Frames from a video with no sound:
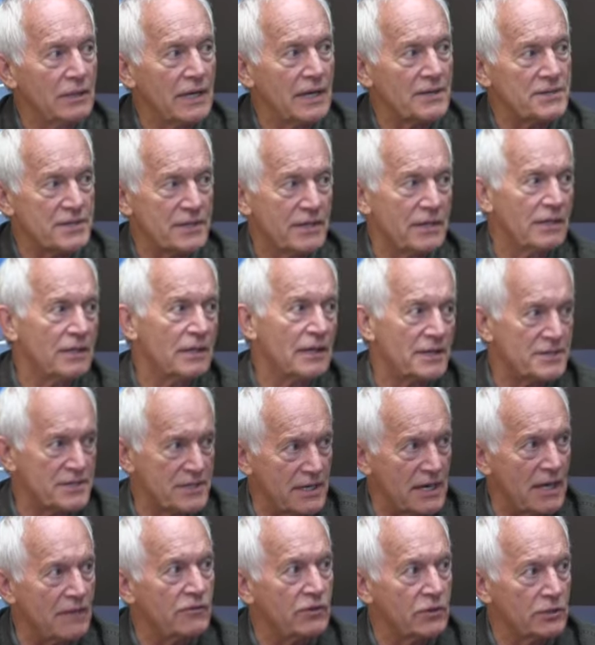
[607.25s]
That's a
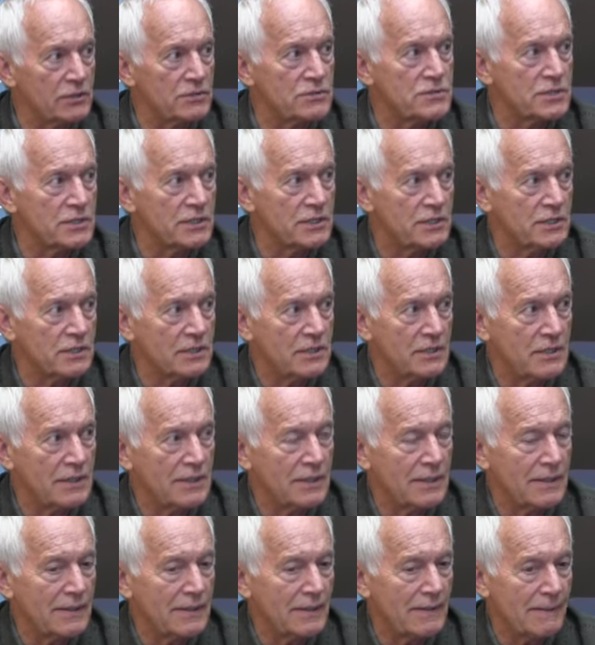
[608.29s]
that's an evolution.
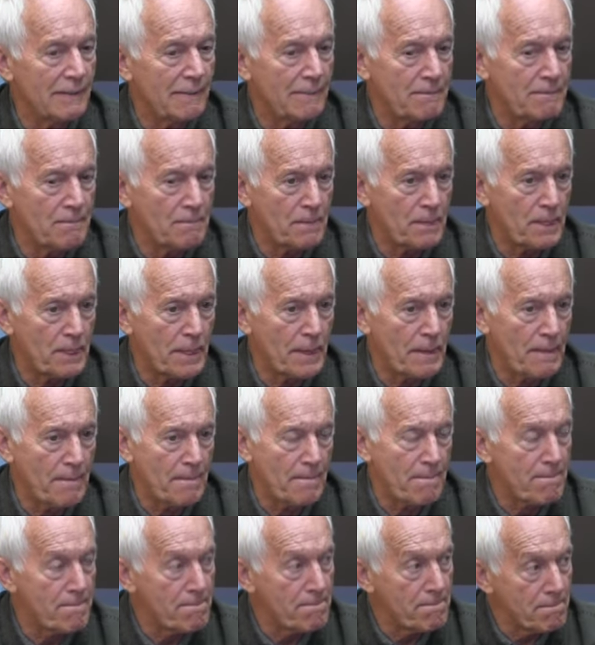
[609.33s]
Do you think
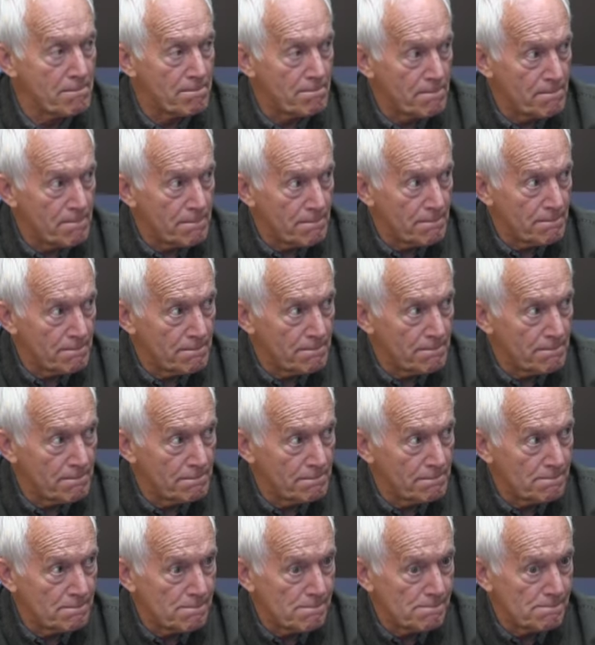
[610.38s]
people take it more
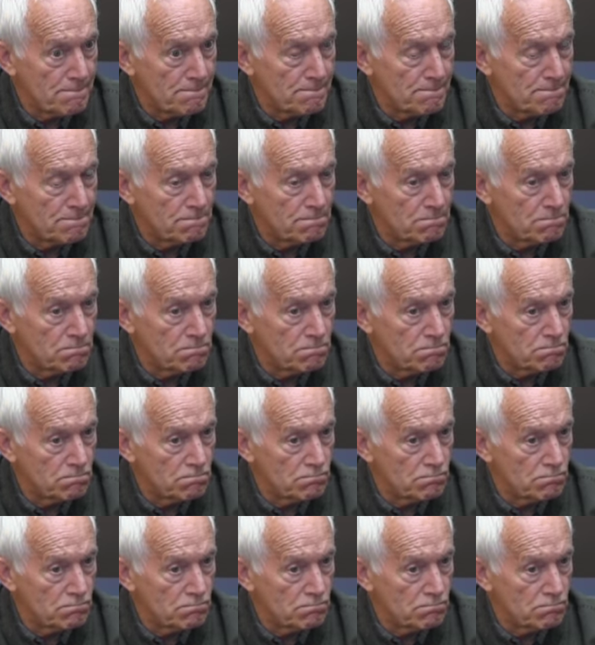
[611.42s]
seriously nowadays?